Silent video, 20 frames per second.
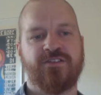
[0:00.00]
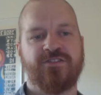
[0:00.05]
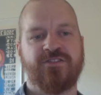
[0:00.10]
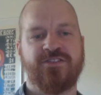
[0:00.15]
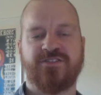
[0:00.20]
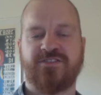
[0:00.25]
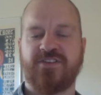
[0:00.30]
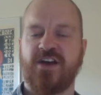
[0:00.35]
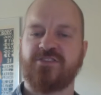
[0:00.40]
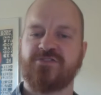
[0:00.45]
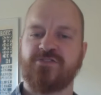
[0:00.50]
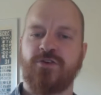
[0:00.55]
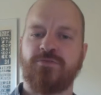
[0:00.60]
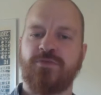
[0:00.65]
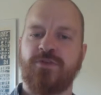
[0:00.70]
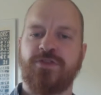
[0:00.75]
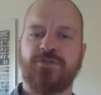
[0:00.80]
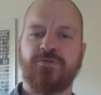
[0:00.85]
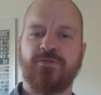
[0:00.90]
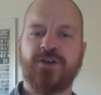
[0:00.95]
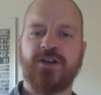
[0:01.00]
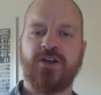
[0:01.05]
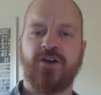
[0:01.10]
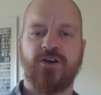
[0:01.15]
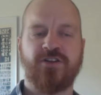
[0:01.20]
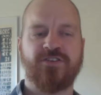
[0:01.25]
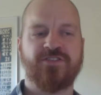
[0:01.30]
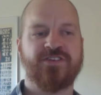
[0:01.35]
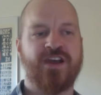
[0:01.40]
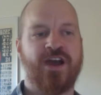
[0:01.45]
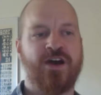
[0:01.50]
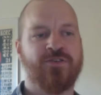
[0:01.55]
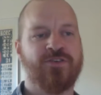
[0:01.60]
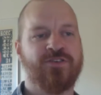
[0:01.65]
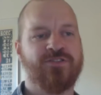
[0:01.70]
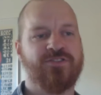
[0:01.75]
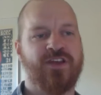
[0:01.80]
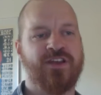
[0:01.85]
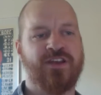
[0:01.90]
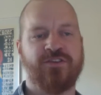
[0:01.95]
She starts off with 3 loyalty
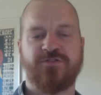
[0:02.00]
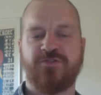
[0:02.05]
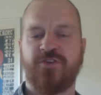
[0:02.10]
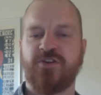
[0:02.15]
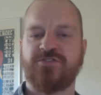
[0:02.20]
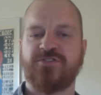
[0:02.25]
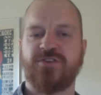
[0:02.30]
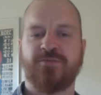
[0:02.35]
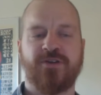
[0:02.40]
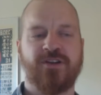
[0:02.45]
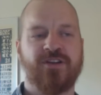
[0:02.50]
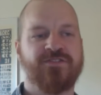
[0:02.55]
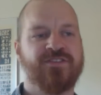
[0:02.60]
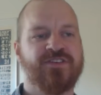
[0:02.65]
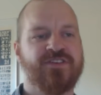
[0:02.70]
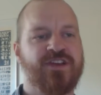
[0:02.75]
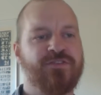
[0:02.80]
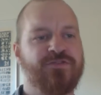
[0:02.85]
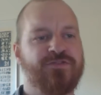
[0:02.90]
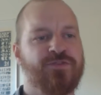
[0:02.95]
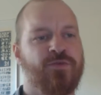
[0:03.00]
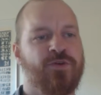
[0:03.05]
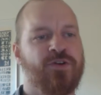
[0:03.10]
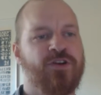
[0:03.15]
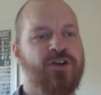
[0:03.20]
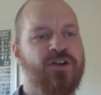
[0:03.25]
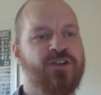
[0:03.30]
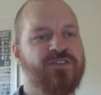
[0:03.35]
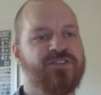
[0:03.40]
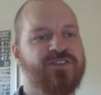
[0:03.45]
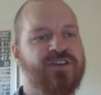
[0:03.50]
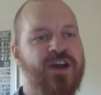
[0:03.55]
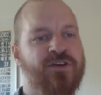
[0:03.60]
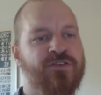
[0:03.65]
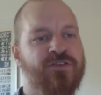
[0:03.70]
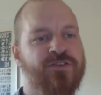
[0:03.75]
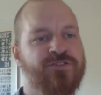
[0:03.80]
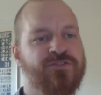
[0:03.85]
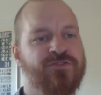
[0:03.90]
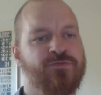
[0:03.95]
counters, and her first ability gives you 1 loyalty
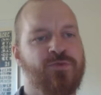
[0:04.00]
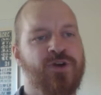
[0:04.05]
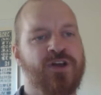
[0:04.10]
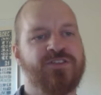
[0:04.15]
counters,